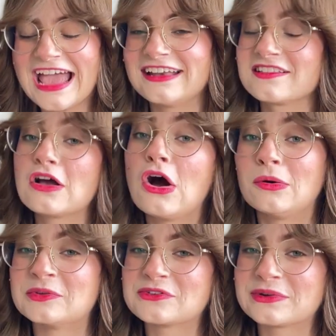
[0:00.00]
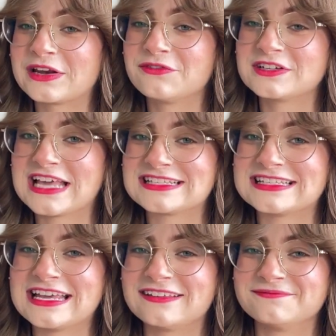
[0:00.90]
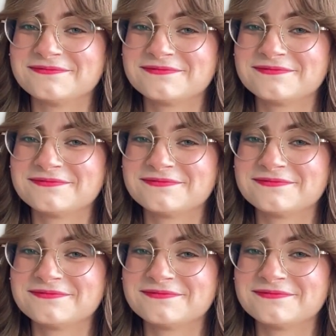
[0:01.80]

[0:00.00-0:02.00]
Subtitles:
and it's almost ready for testing,